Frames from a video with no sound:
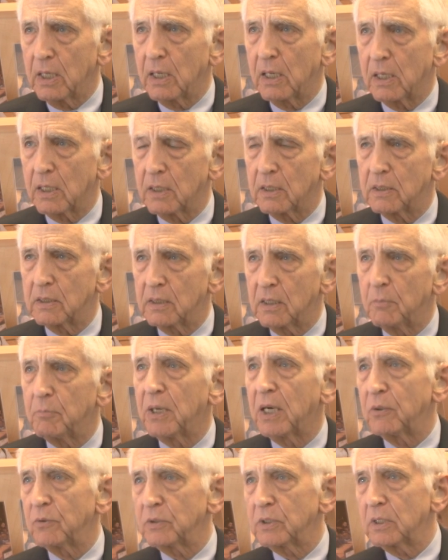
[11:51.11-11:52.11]
uh,
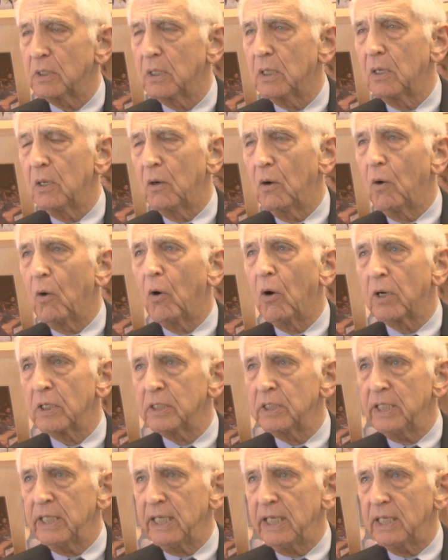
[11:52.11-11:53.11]
amount
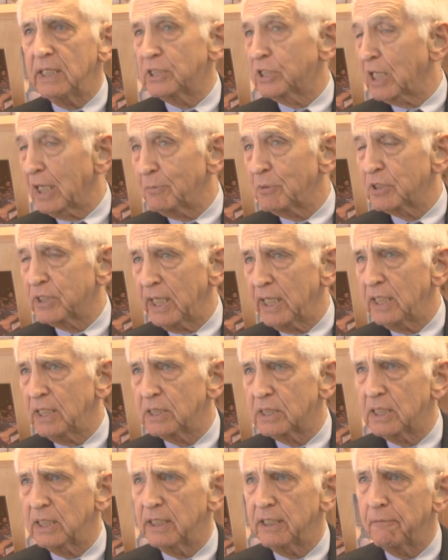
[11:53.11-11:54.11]
on the
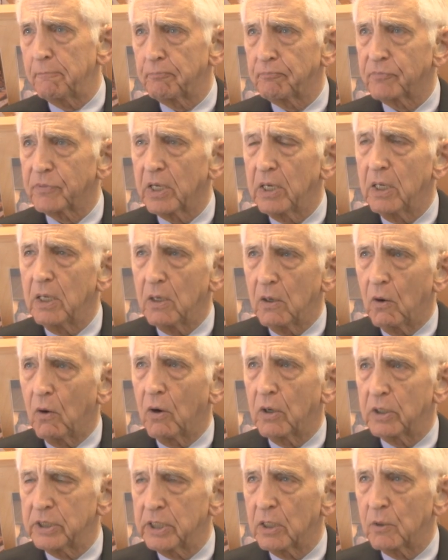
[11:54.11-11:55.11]
simultaneously
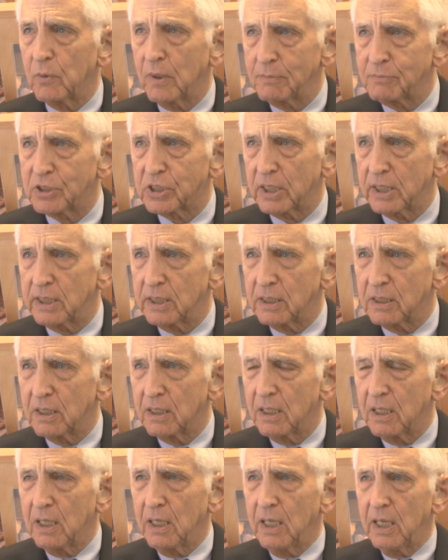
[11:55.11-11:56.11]
on their website.
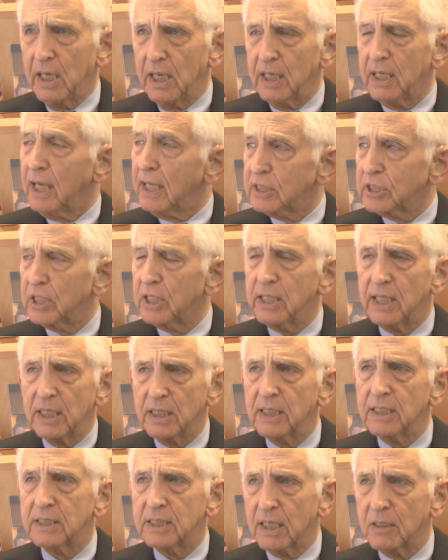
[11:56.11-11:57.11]
And actually, I
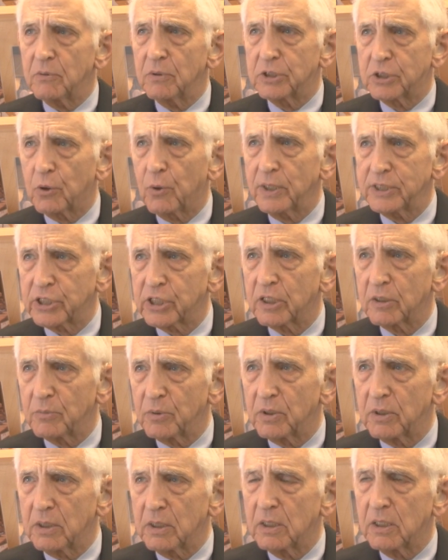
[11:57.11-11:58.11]
think that was
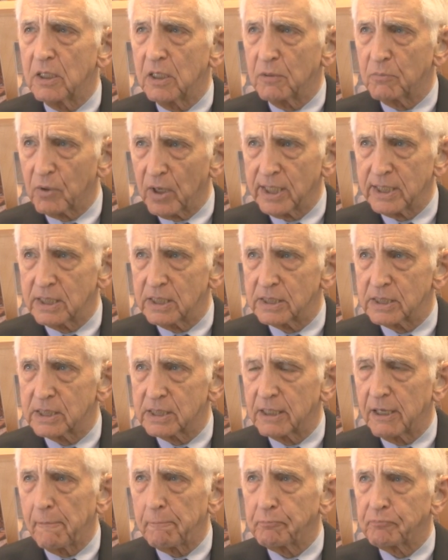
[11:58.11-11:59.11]
questionable
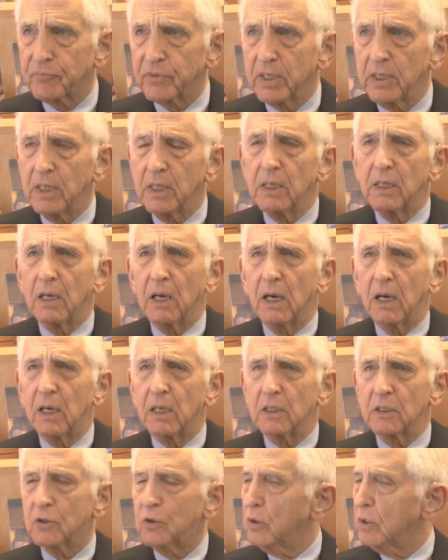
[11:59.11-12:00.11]
practice.
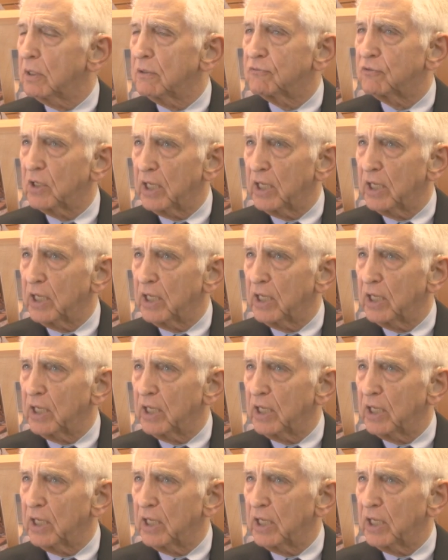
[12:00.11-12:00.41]
Uh, could have